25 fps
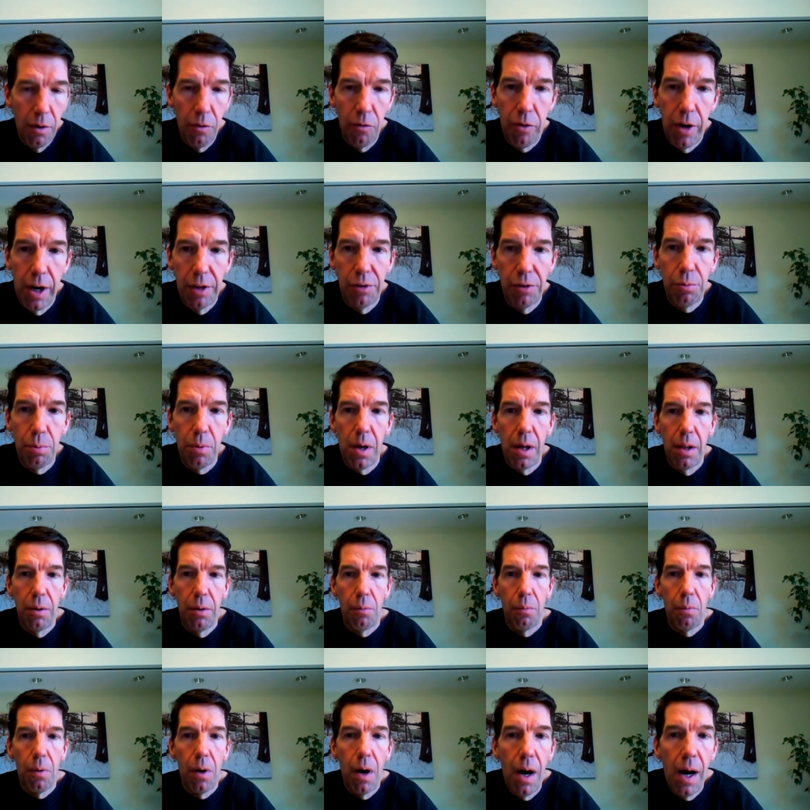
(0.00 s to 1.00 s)
Francois
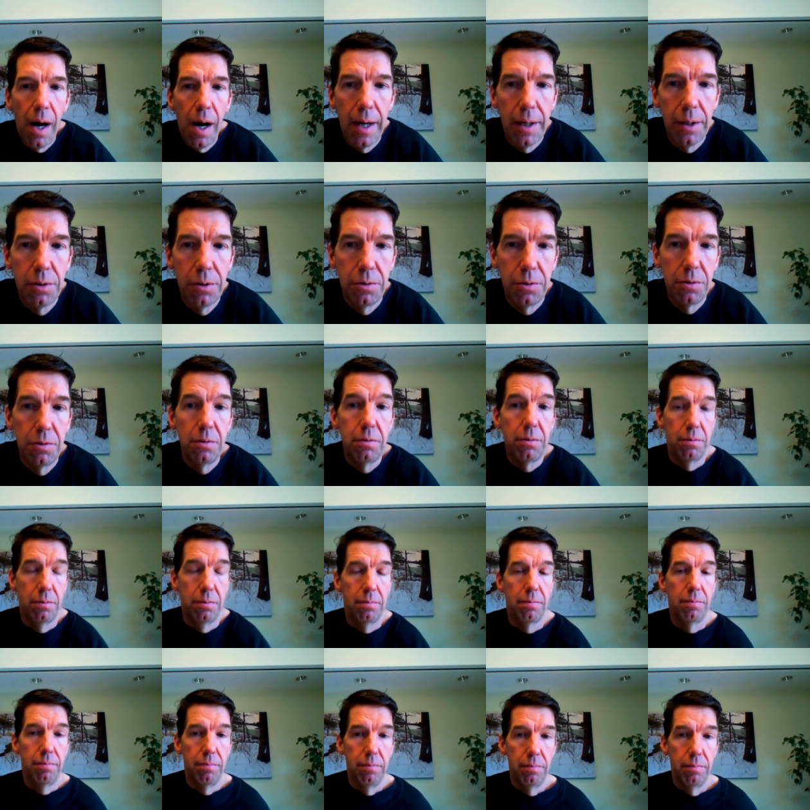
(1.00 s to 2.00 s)
Leroy, who
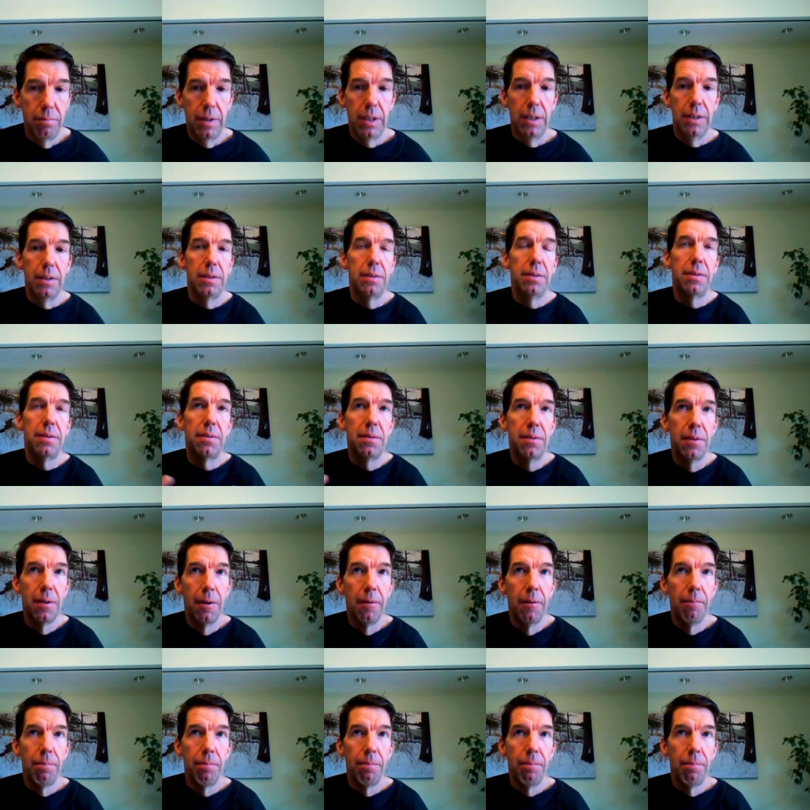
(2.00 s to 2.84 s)
is